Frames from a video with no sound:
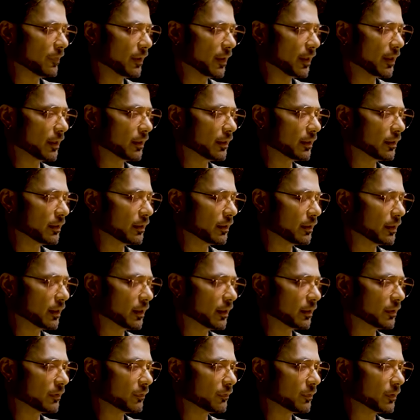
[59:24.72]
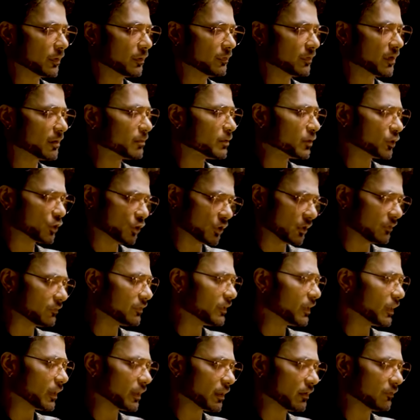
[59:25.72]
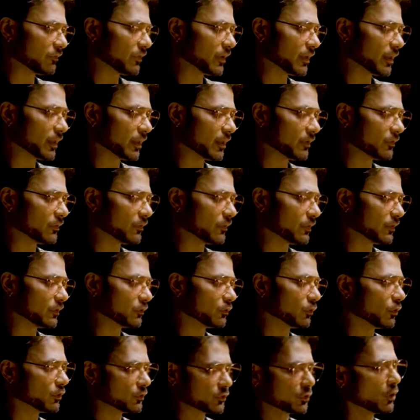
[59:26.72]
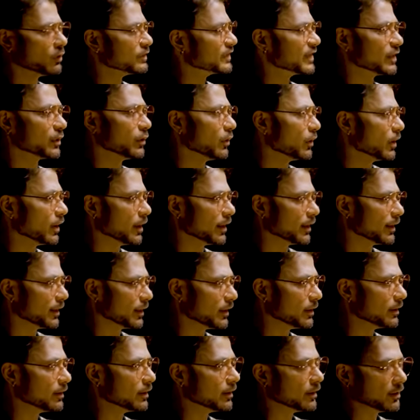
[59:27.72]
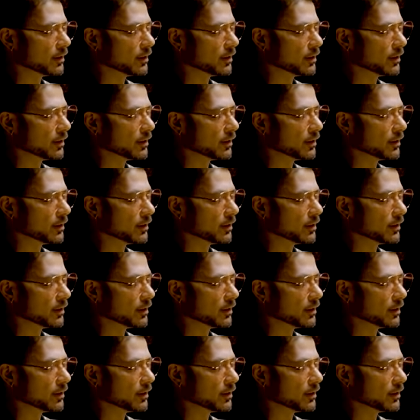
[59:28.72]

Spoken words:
that we've commercial vehicle financing. So it's all secured lending,